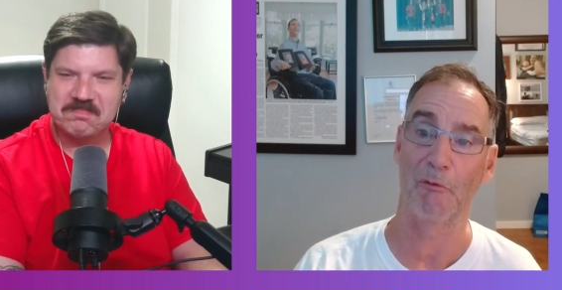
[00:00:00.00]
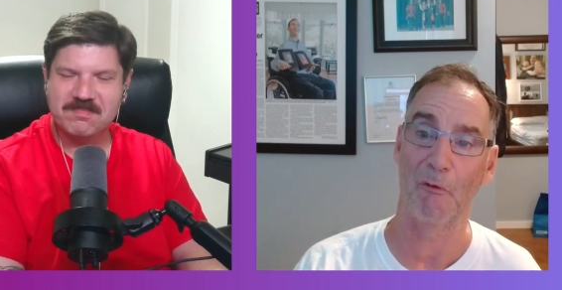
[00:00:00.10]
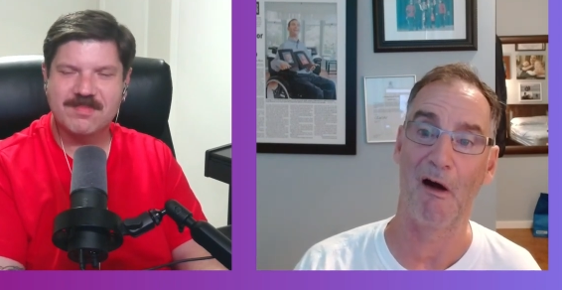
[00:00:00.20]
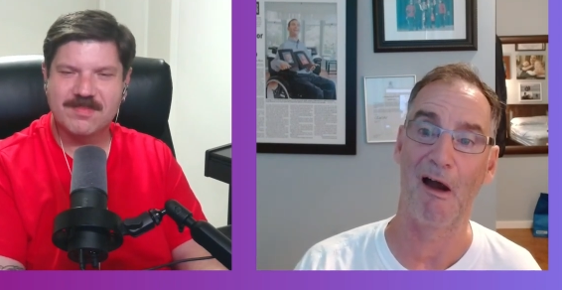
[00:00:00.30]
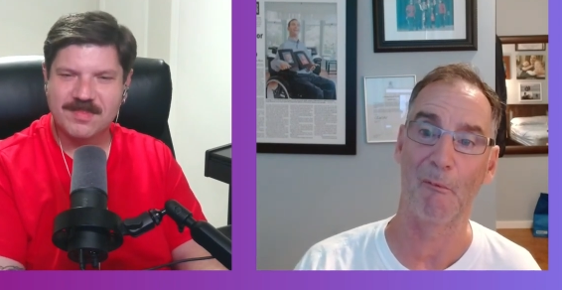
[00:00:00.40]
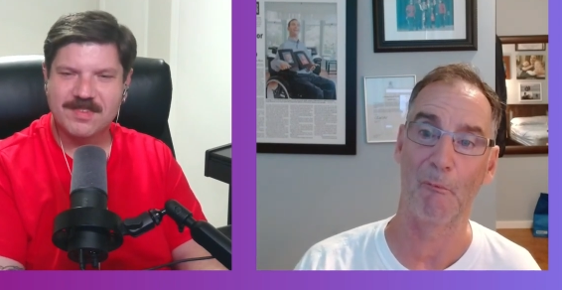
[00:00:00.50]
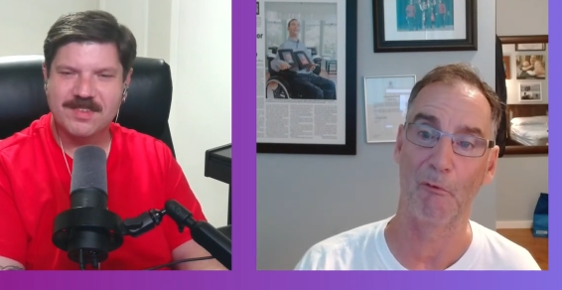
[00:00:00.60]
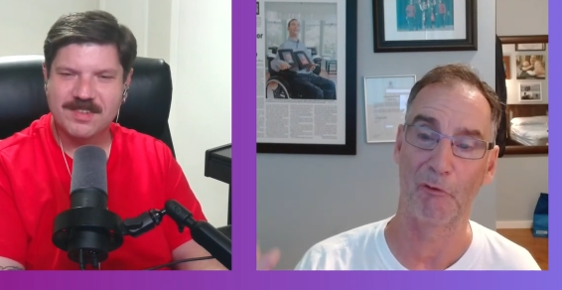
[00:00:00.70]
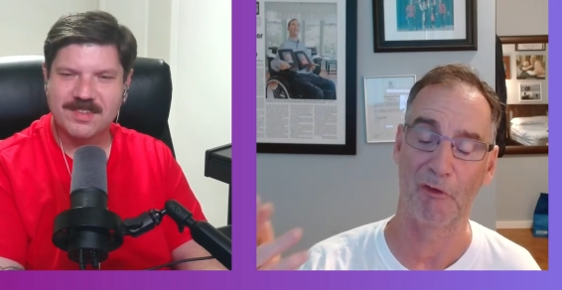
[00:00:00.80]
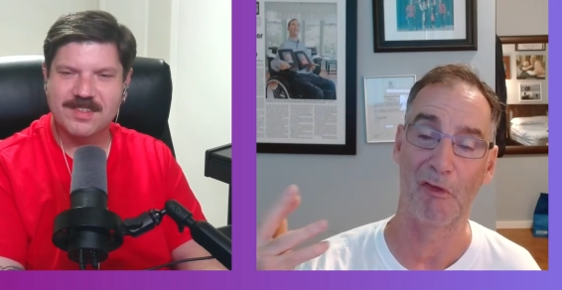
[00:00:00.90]
Speaker 1: So I
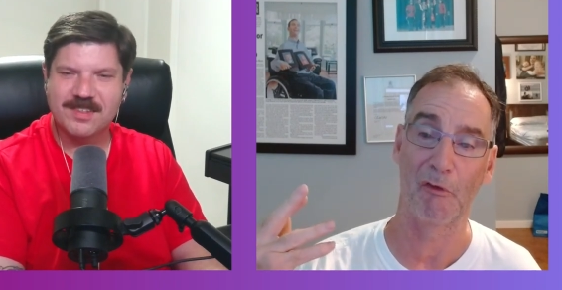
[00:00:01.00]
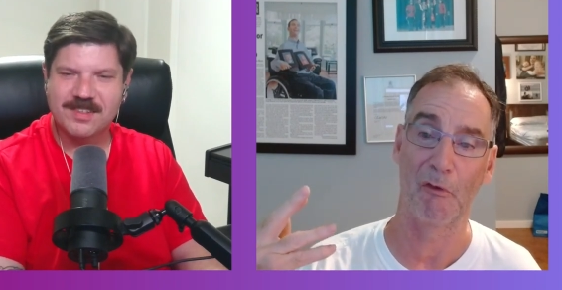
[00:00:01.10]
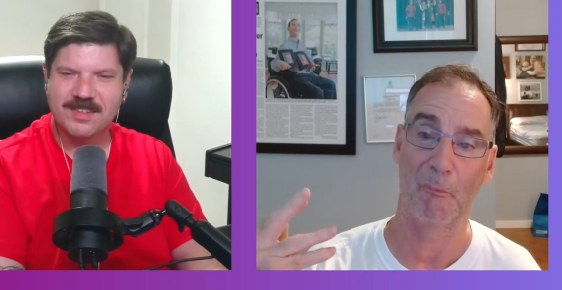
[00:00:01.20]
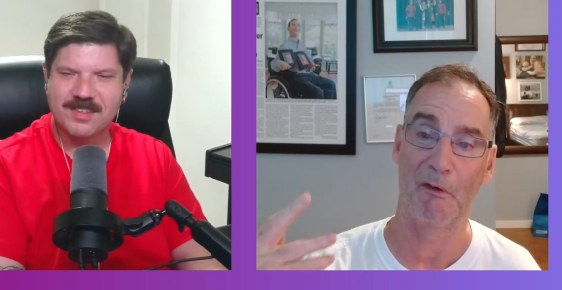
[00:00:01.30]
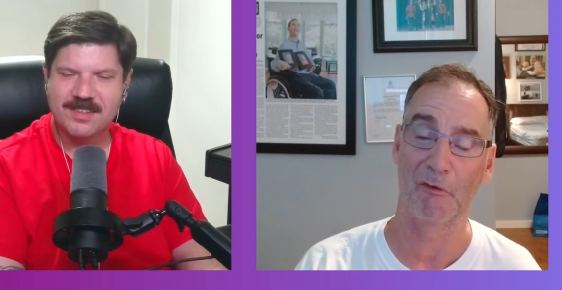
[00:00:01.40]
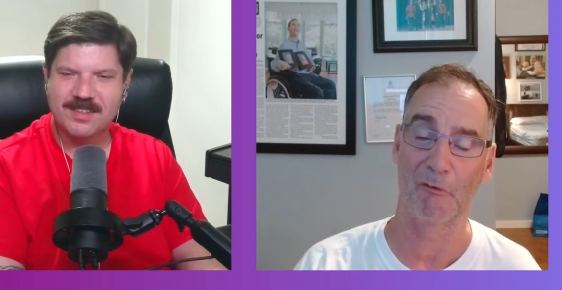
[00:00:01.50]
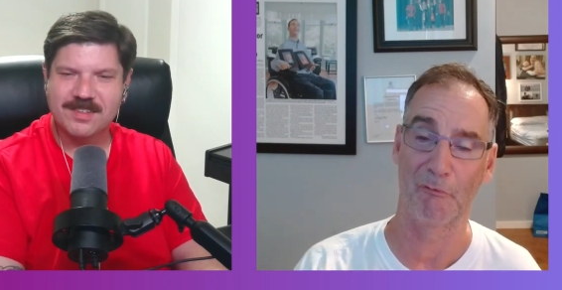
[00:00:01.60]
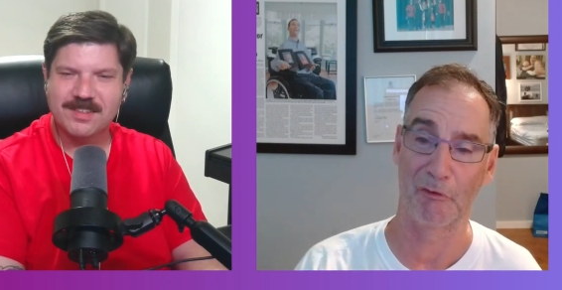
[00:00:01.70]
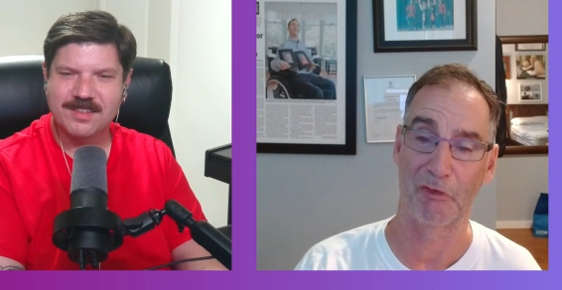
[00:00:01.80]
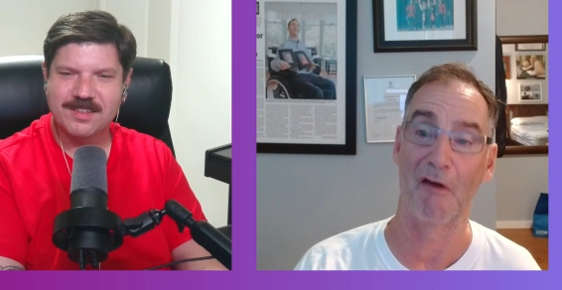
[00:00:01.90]
will send you a bunch
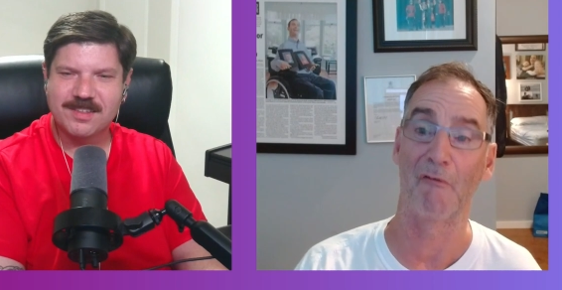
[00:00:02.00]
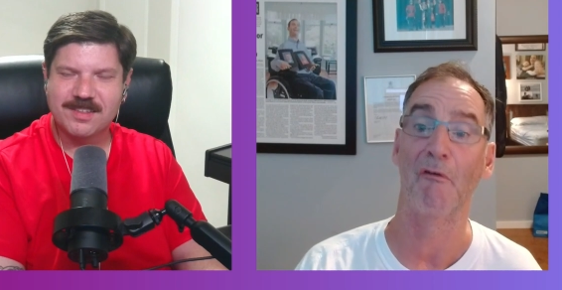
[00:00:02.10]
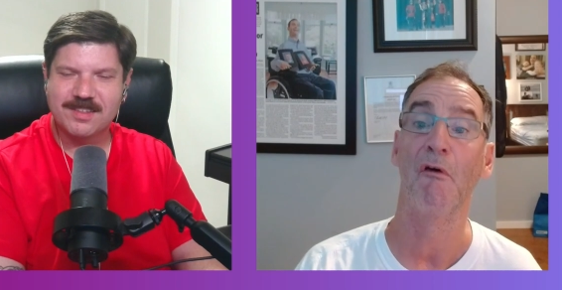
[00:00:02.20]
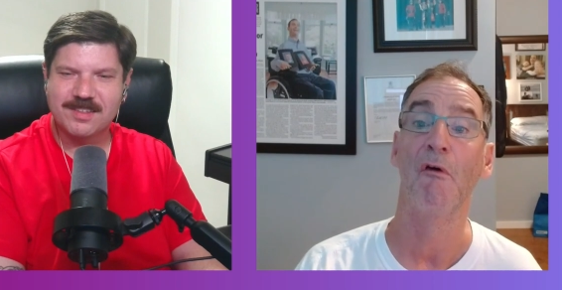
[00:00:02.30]
of stuff